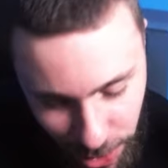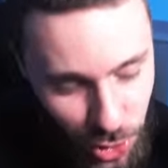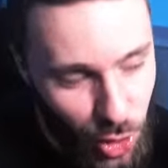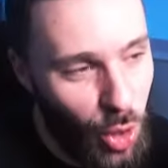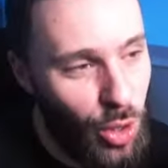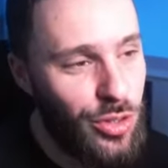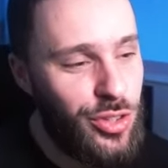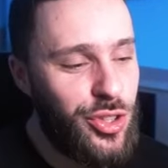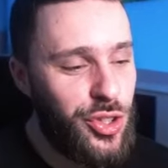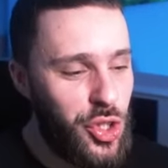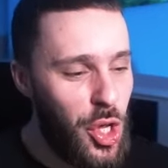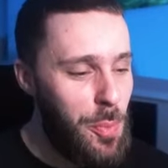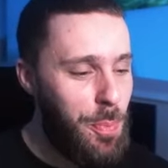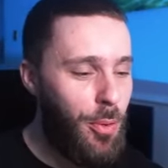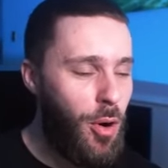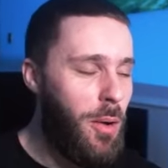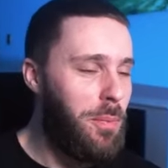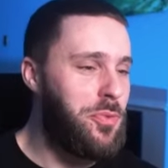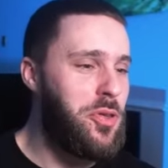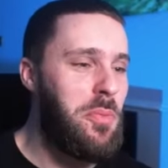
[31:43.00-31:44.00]
Sean. Super
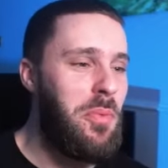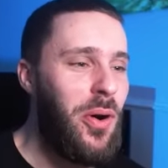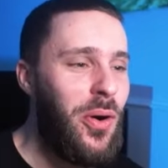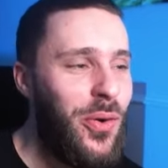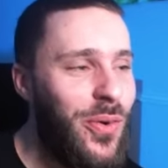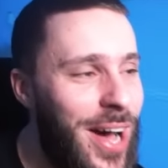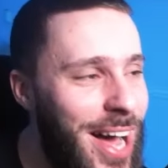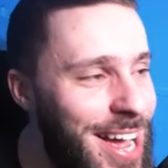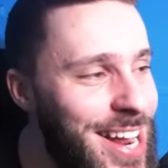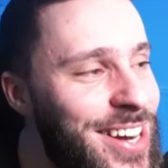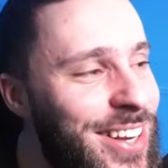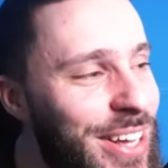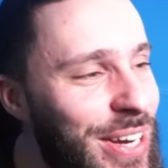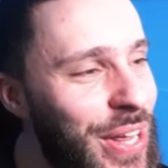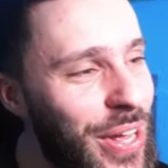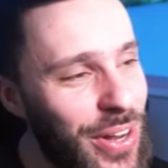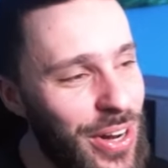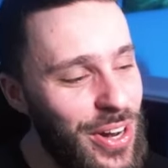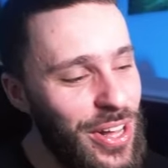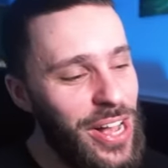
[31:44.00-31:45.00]
optimal. Hey, look
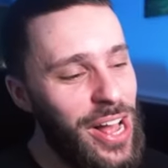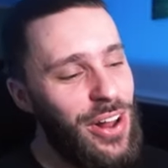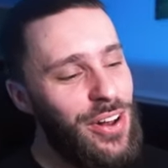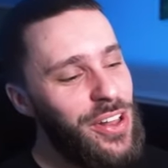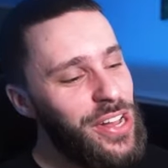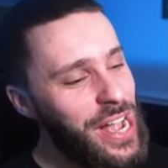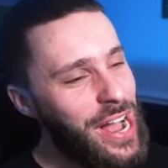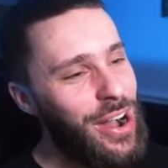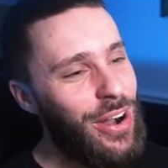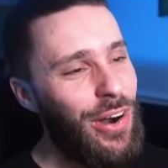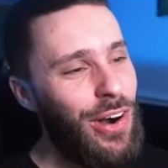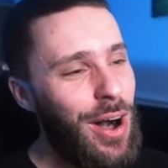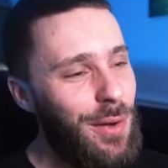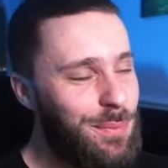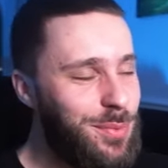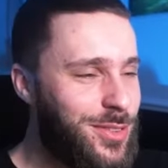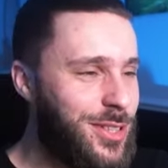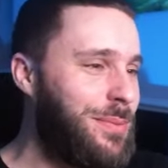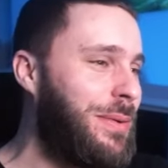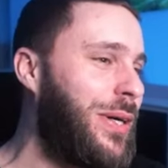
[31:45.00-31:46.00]
how
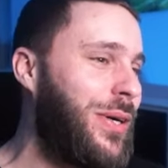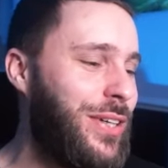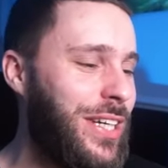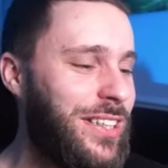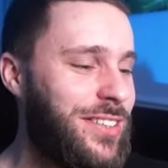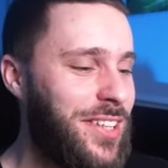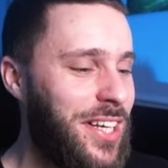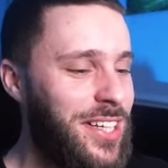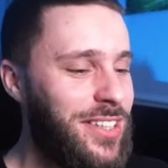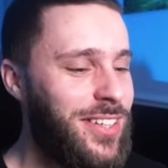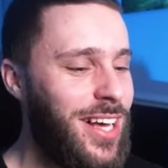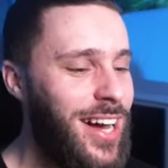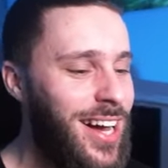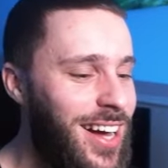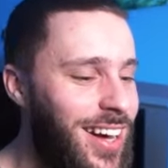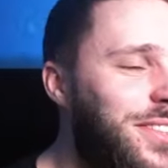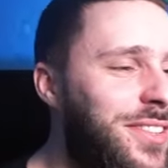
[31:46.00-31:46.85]
optimal this is, huh?